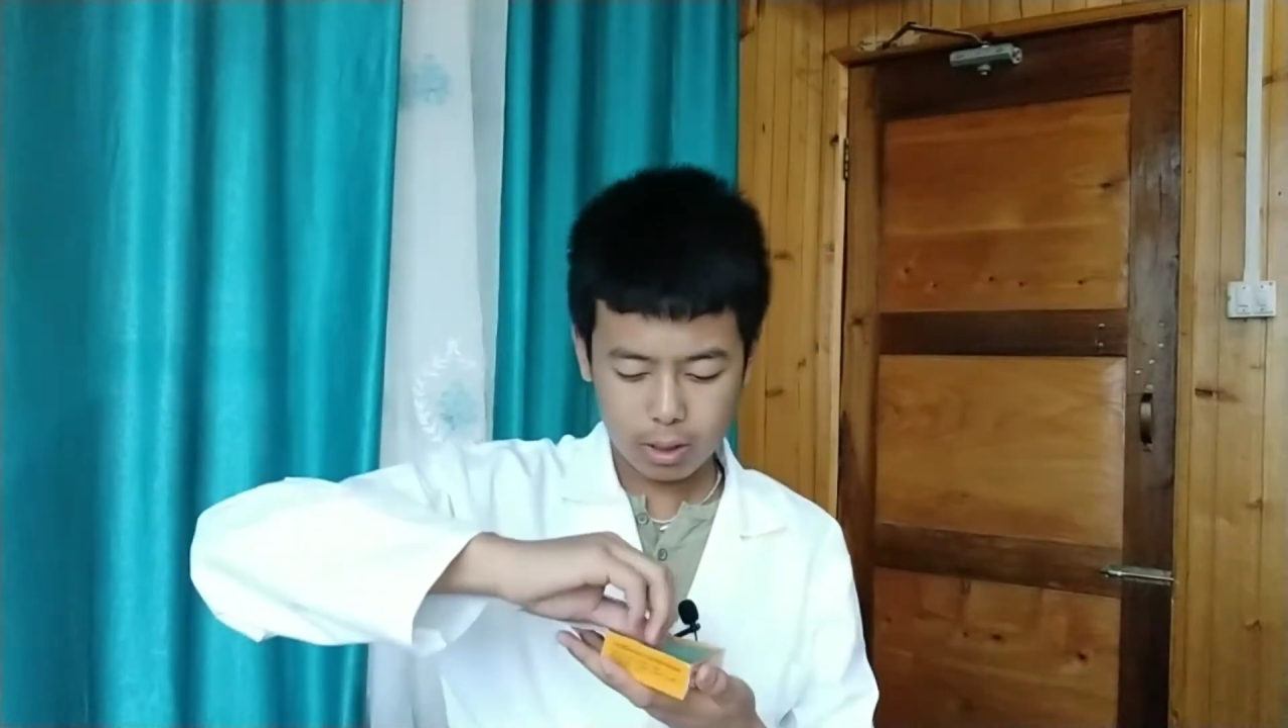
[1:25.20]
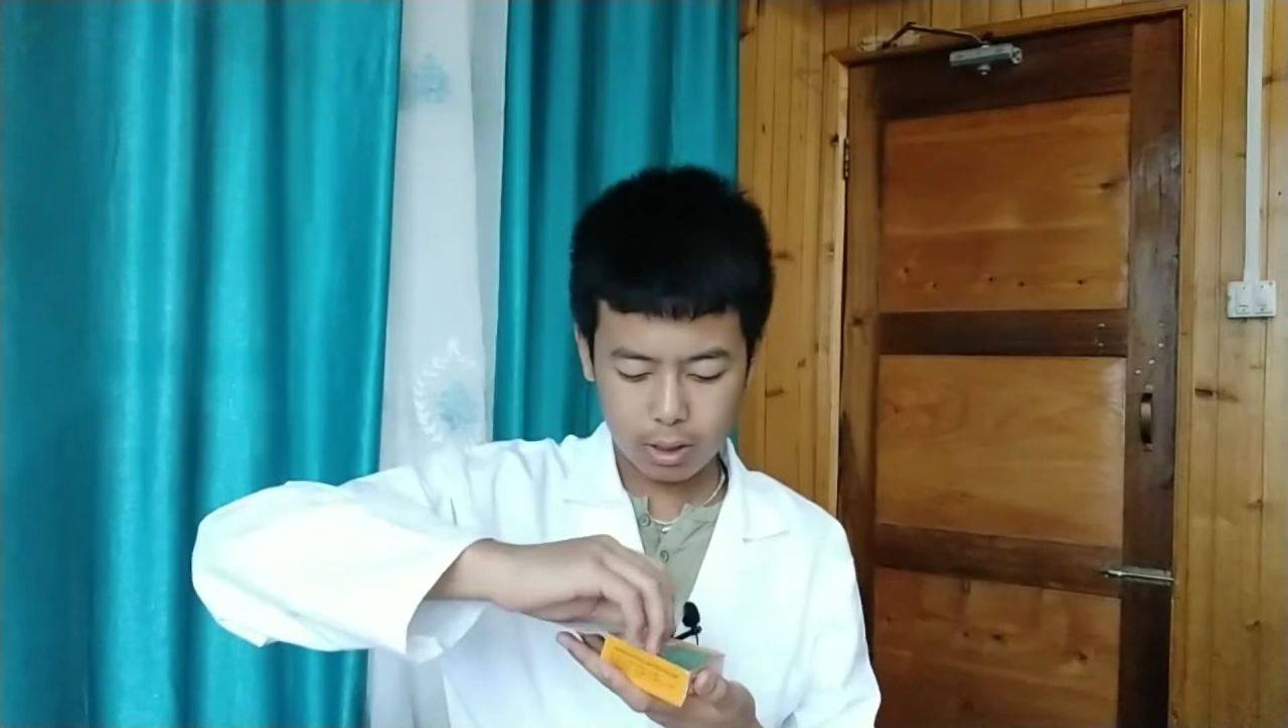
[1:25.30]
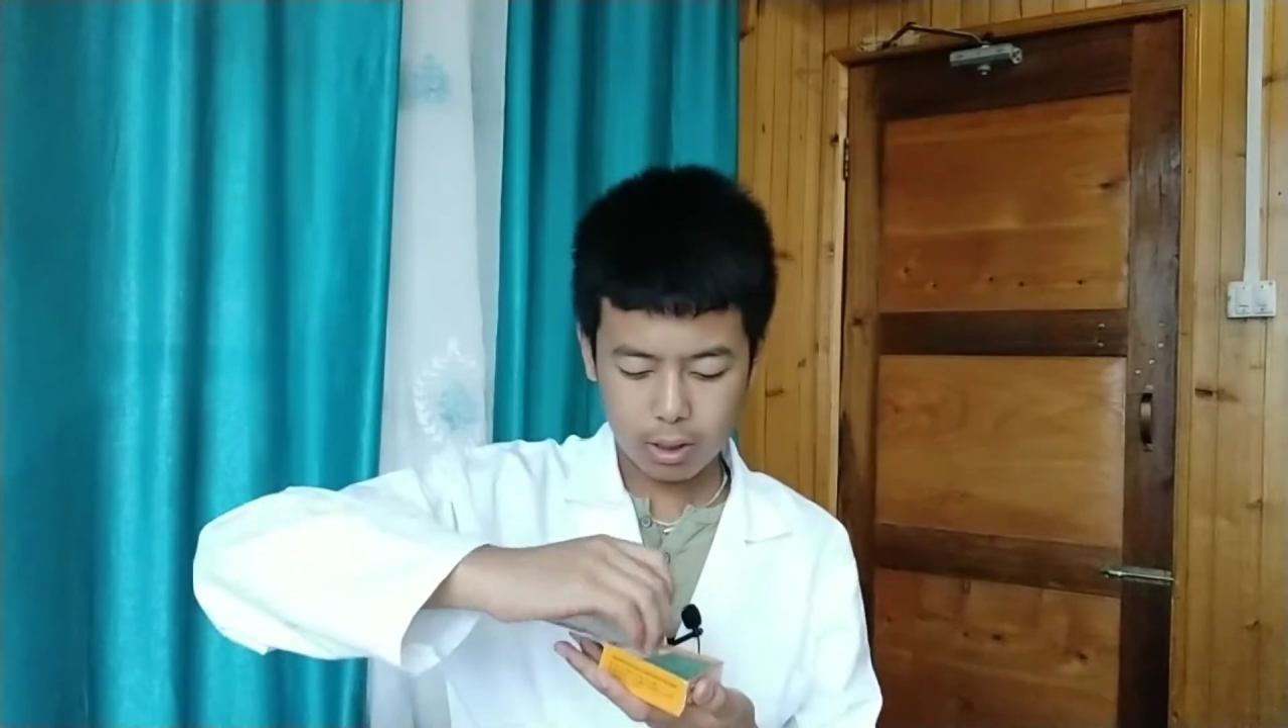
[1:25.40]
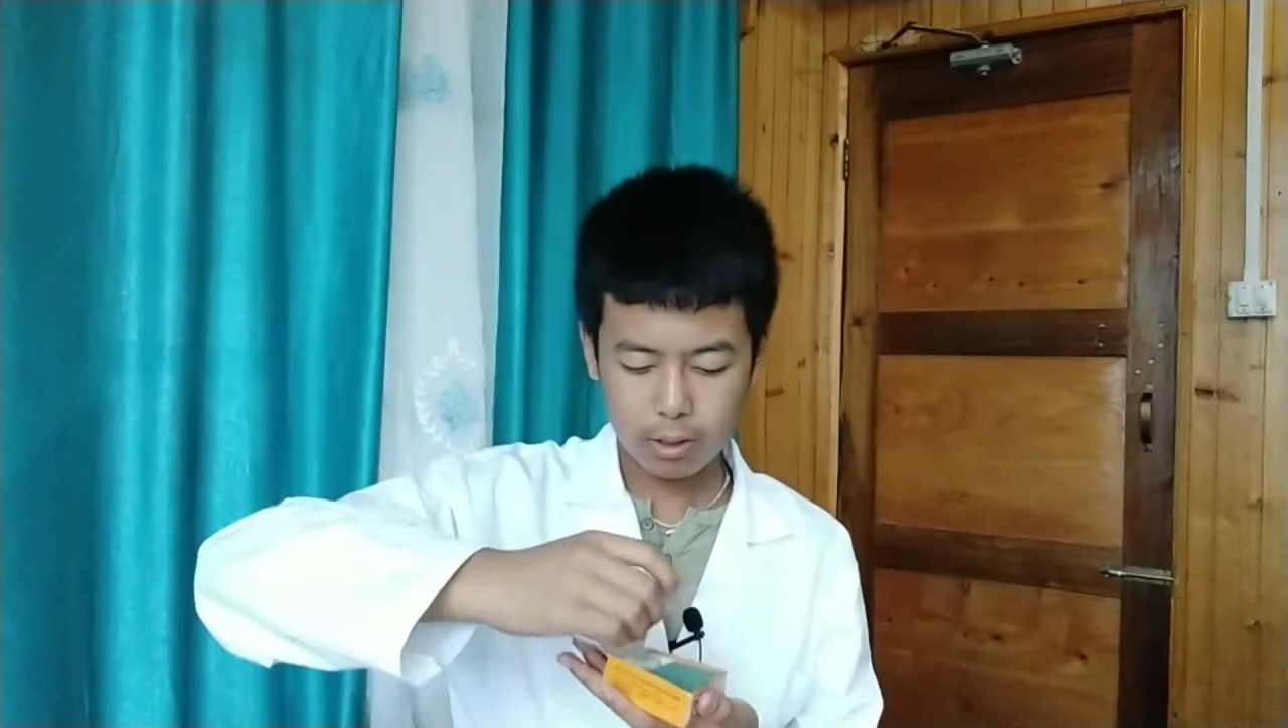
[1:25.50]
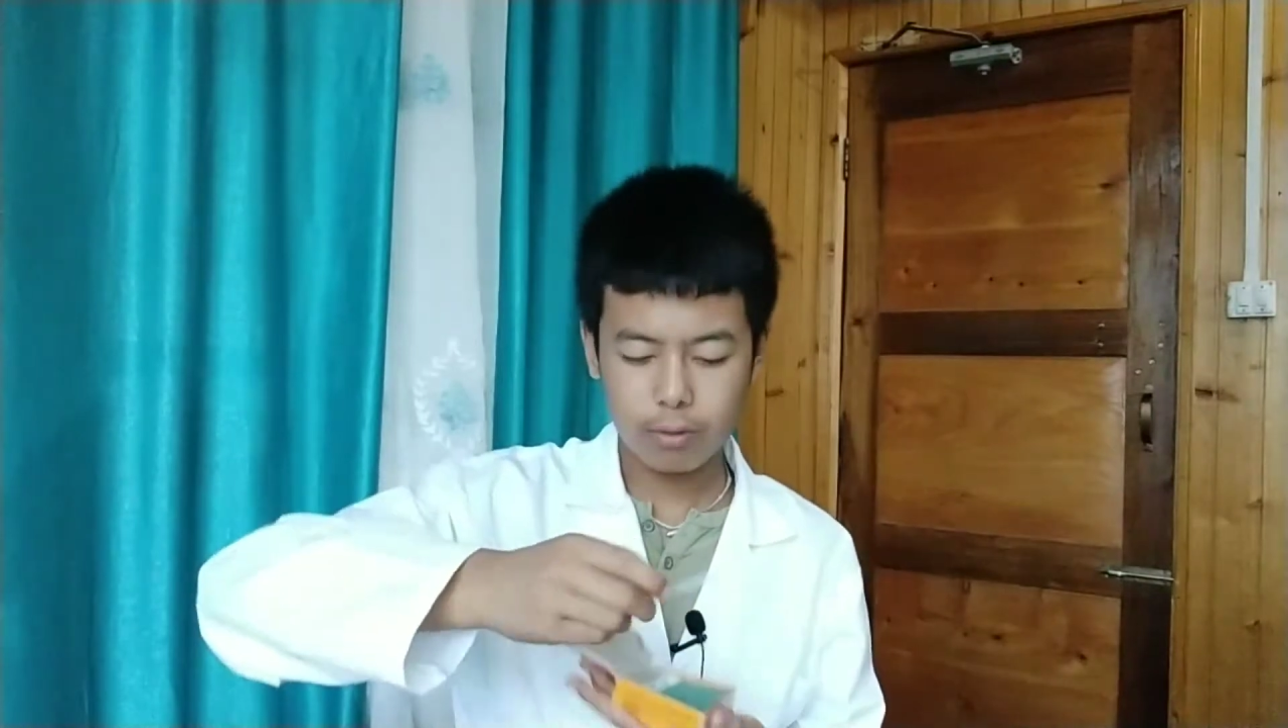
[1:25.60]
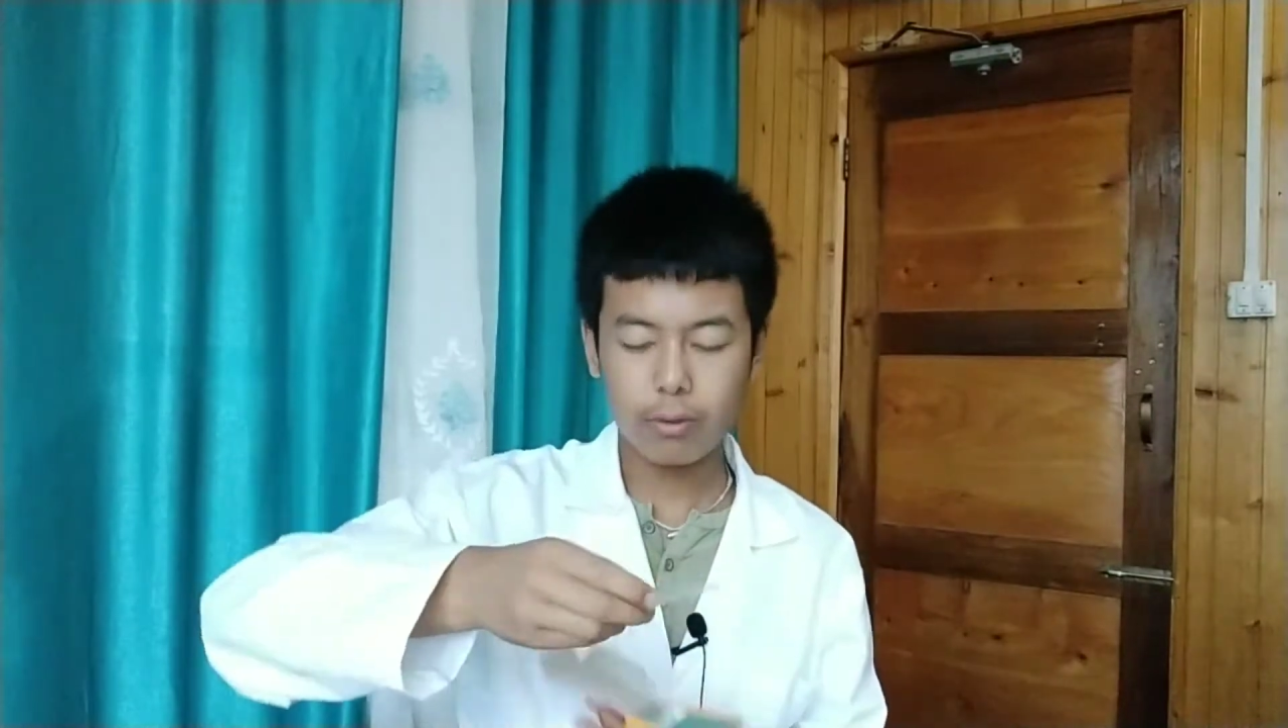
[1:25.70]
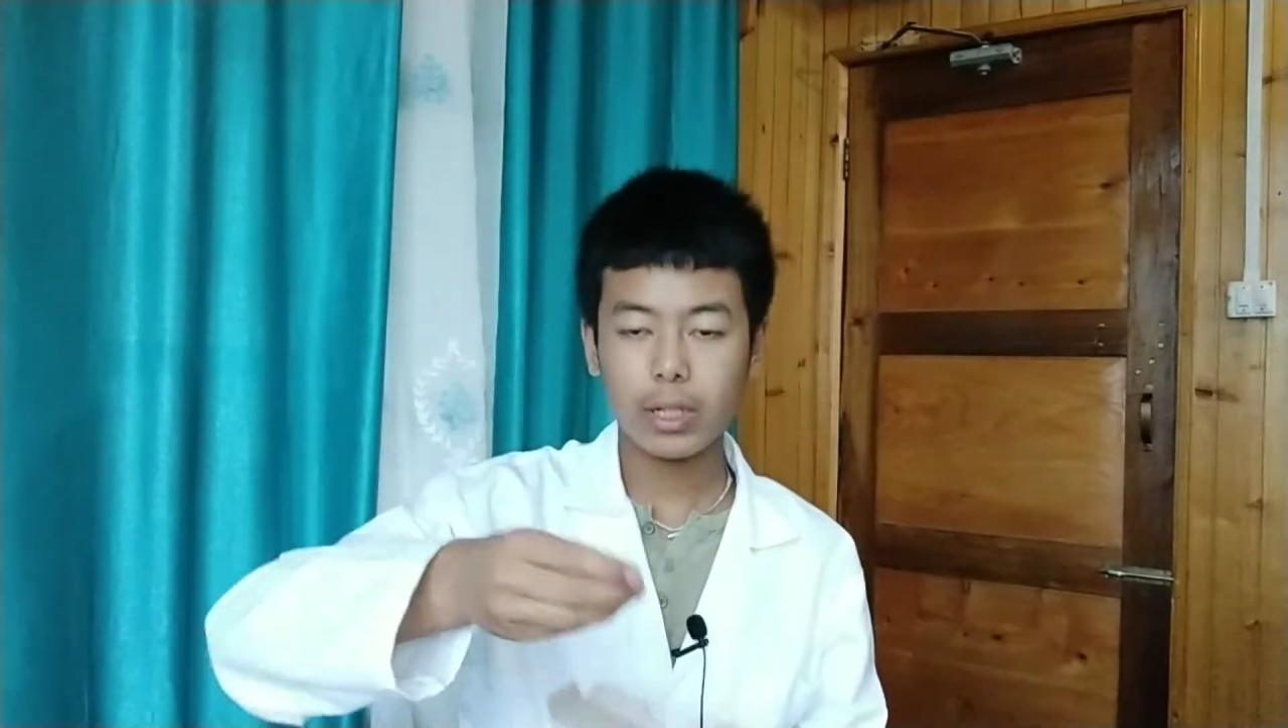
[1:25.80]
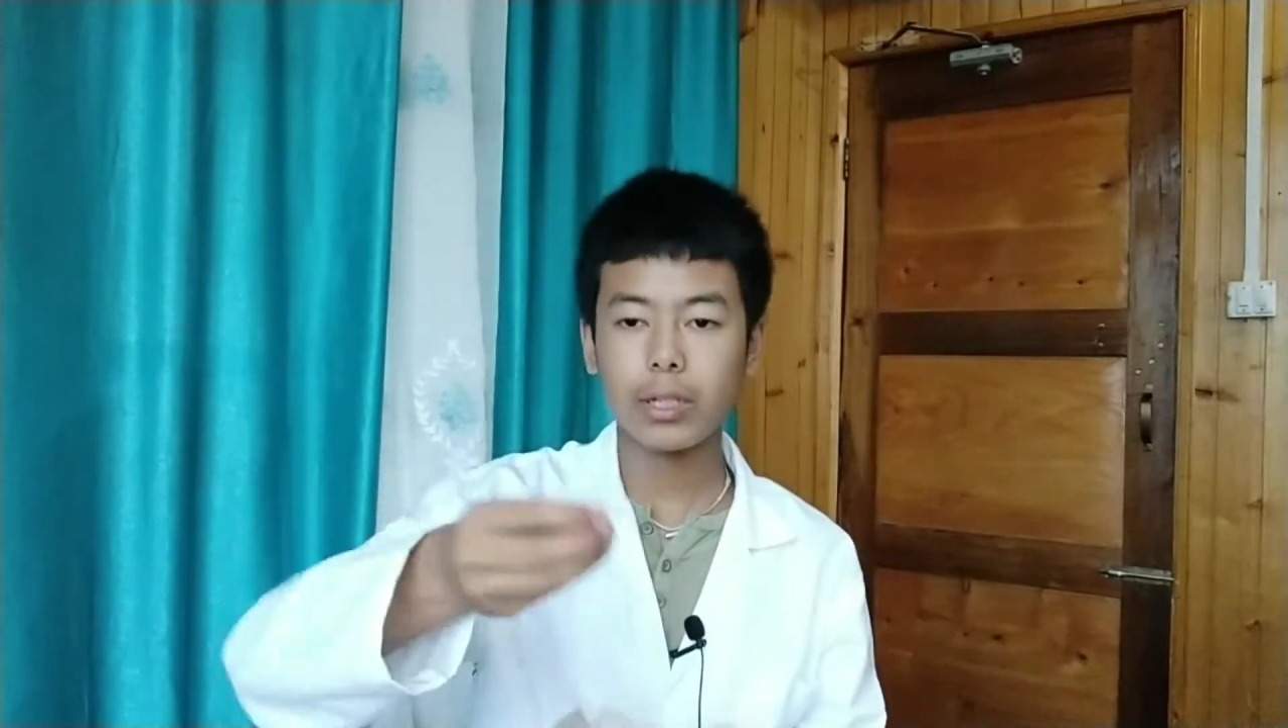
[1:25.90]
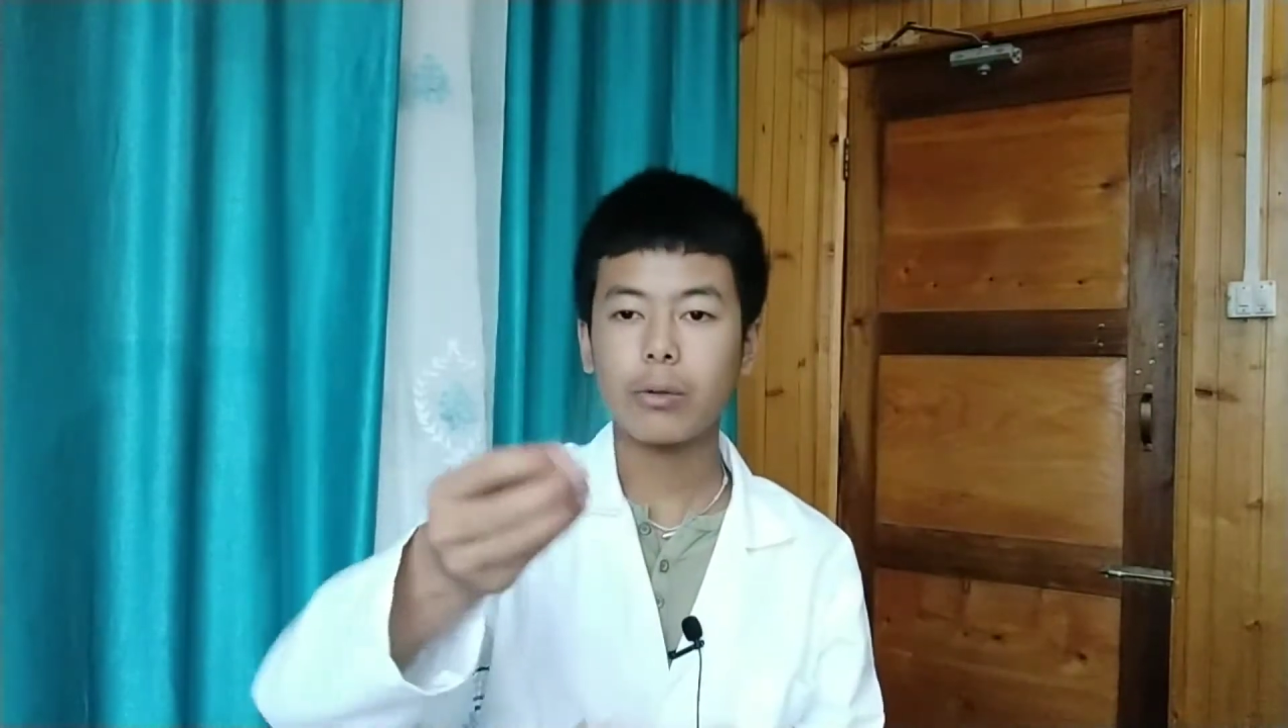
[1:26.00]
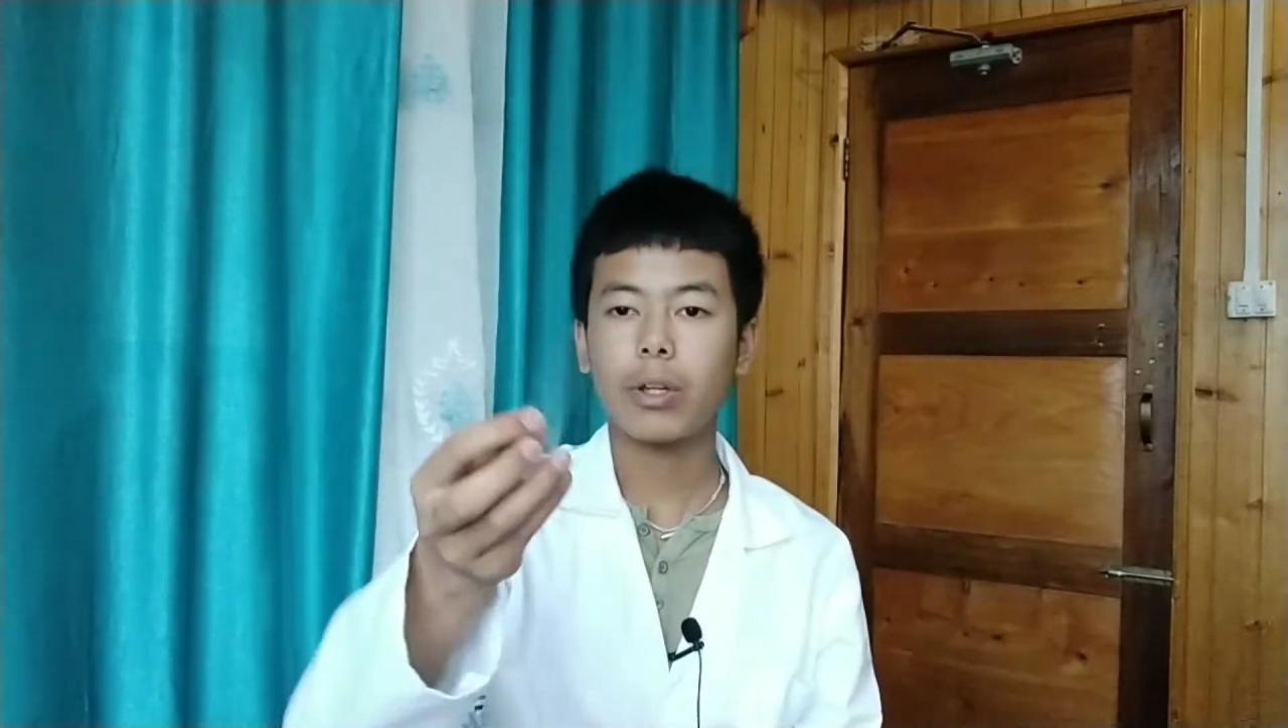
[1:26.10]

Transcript: are really